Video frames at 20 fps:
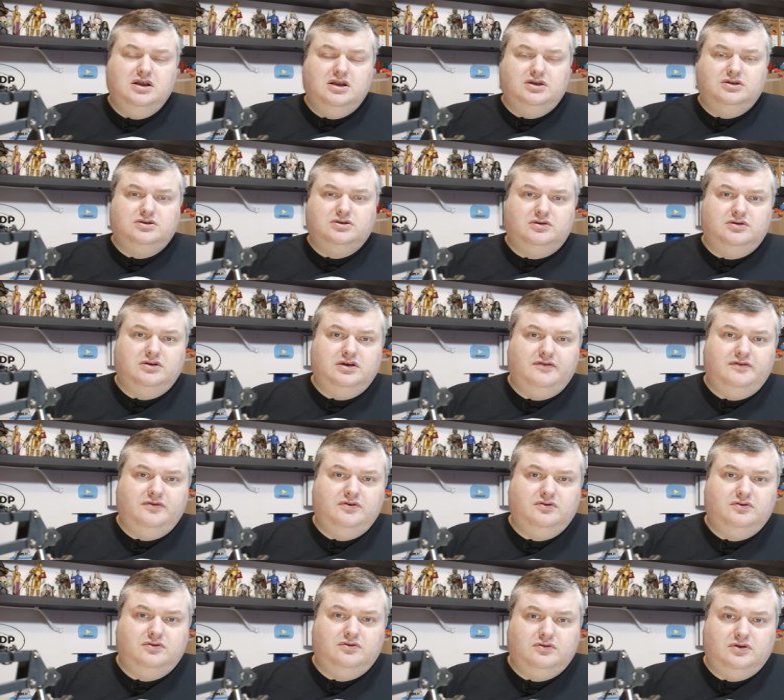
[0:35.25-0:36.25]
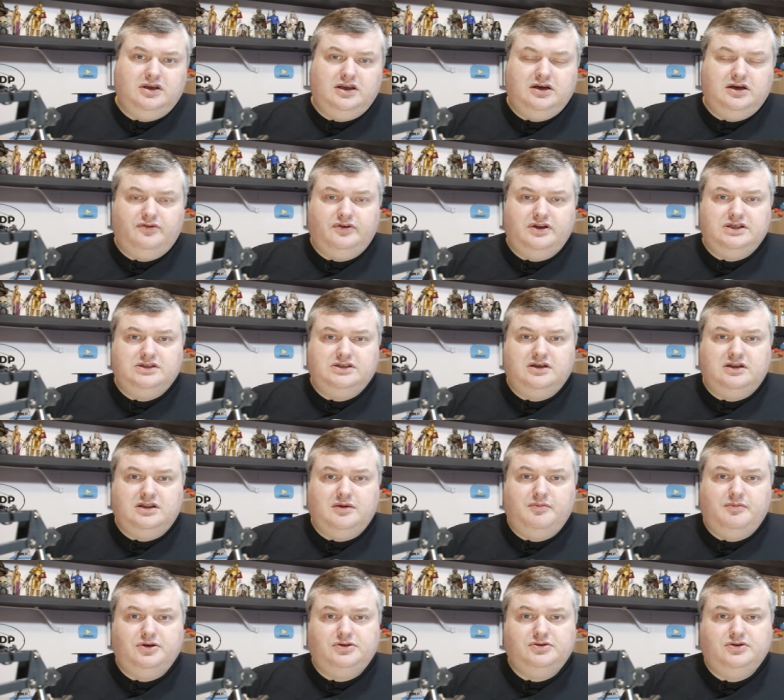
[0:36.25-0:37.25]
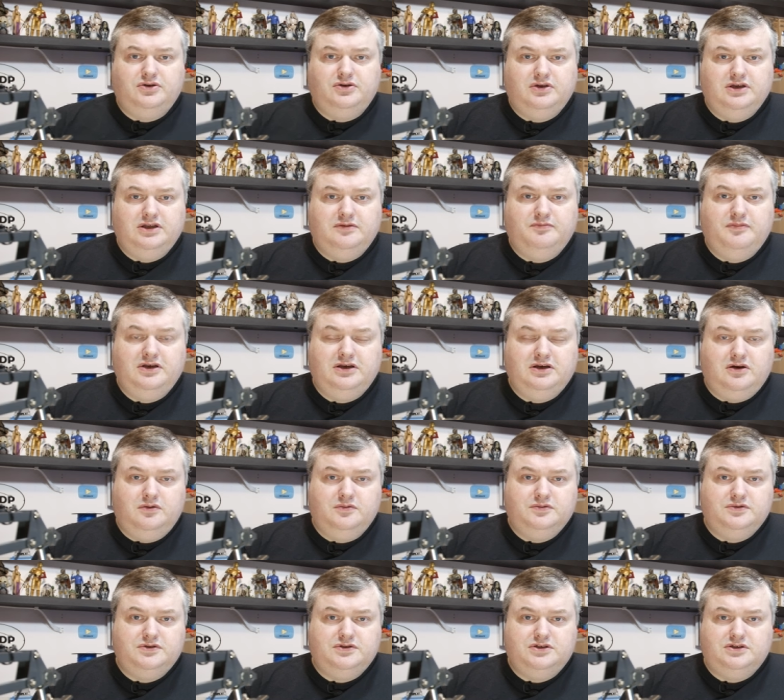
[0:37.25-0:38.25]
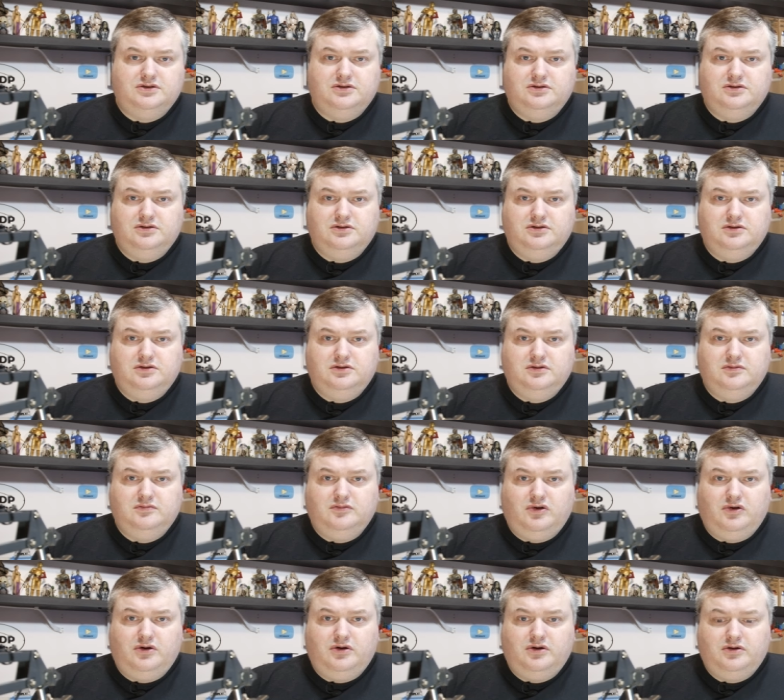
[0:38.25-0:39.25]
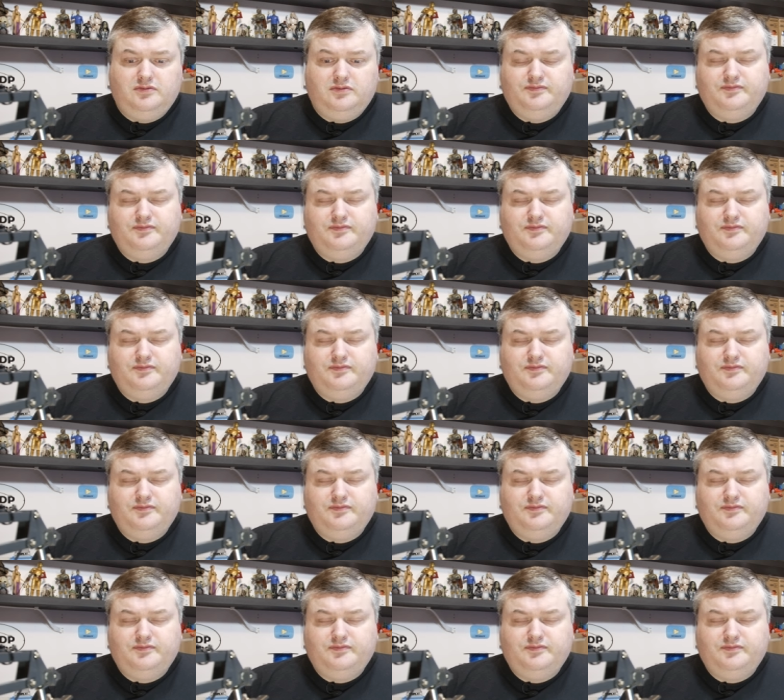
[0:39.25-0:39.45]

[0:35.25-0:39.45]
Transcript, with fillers: So if you increase the temperature, it becomes uh, more